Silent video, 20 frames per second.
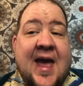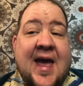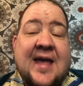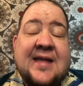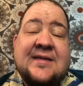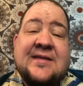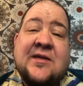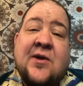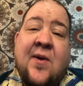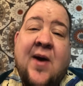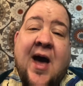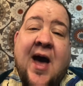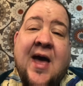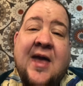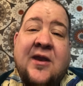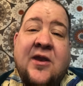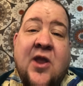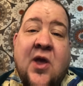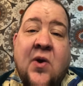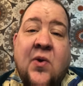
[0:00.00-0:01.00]
And so
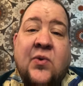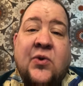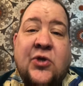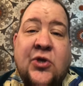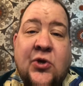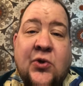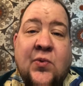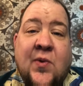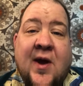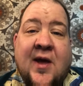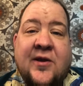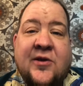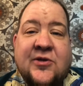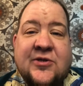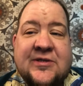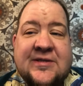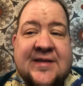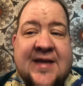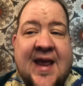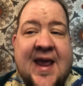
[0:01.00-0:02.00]
I know you
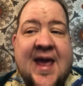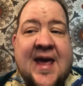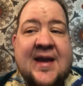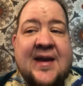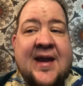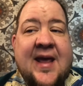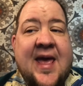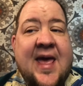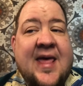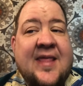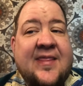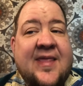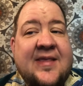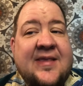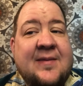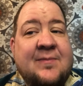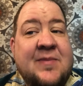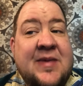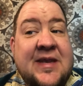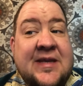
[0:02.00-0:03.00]
understand that
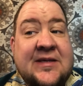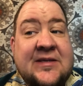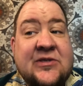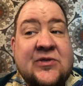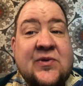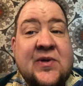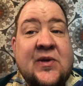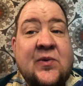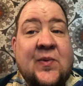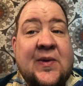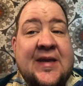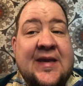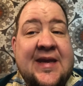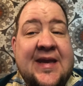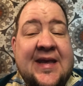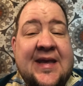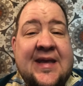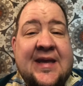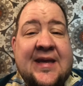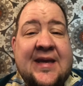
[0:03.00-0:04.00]
the ministry we
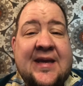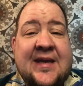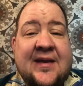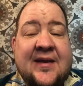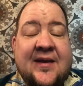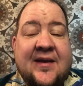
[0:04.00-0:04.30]
need